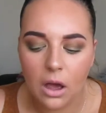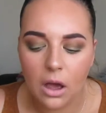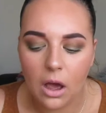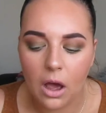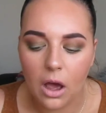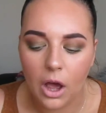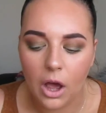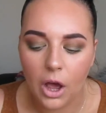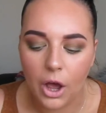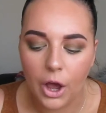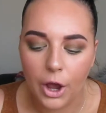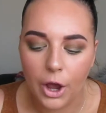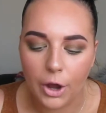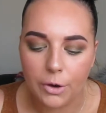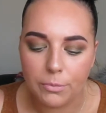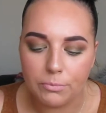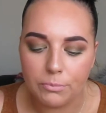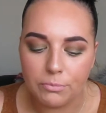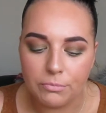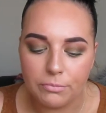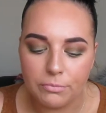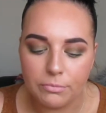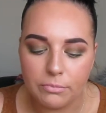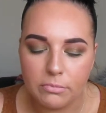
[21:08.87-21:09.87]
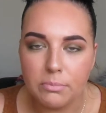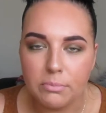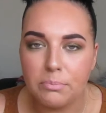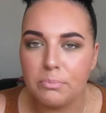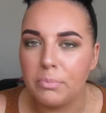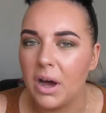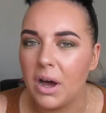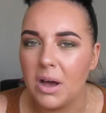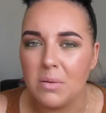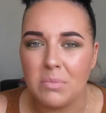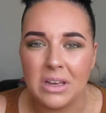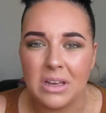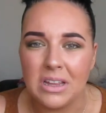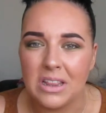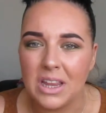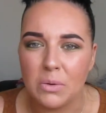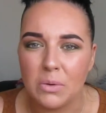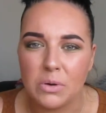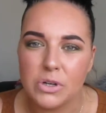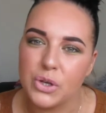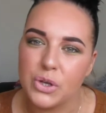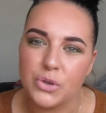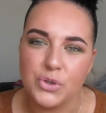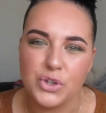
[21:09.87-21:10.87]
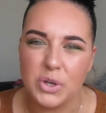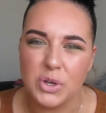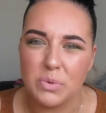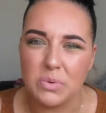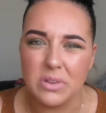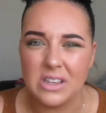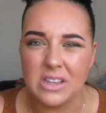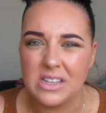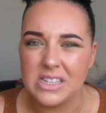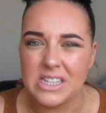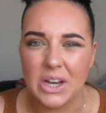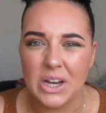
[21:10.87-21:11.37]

But I mean, they were so cheap in this